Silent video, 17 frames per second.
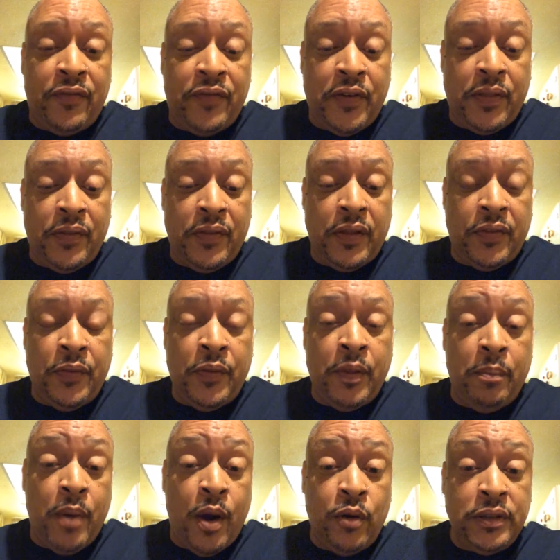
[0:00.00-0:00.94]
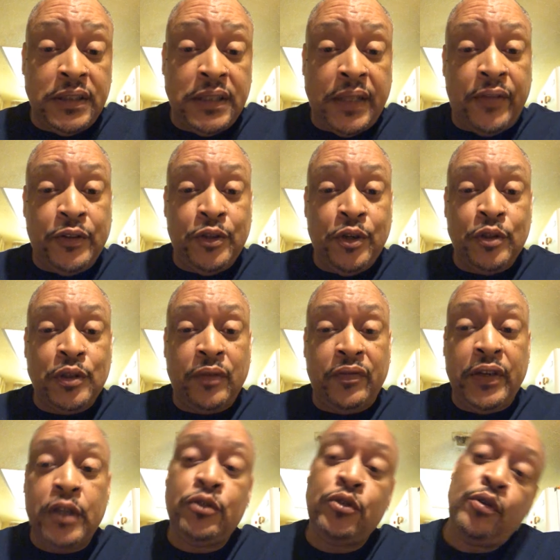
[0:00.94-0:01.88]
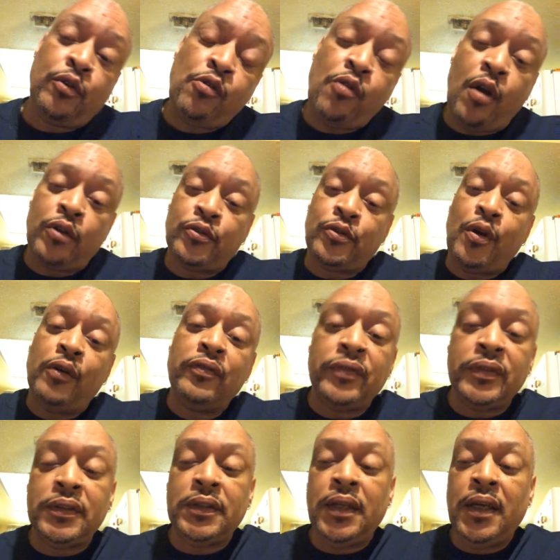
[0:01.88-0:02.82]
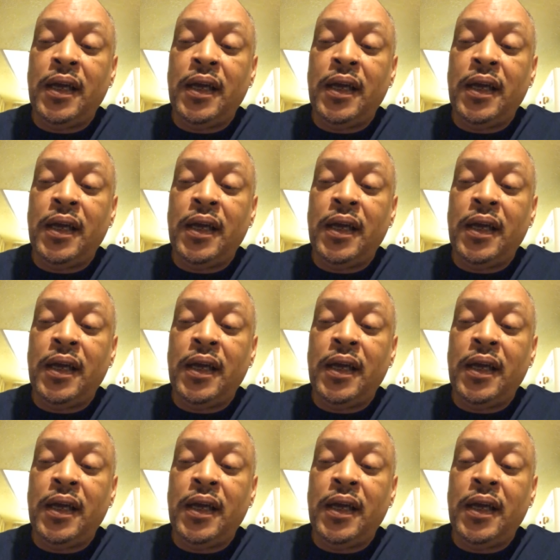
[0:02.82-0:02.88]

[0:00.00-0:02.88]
for the Moses and the children of Israel to cross over.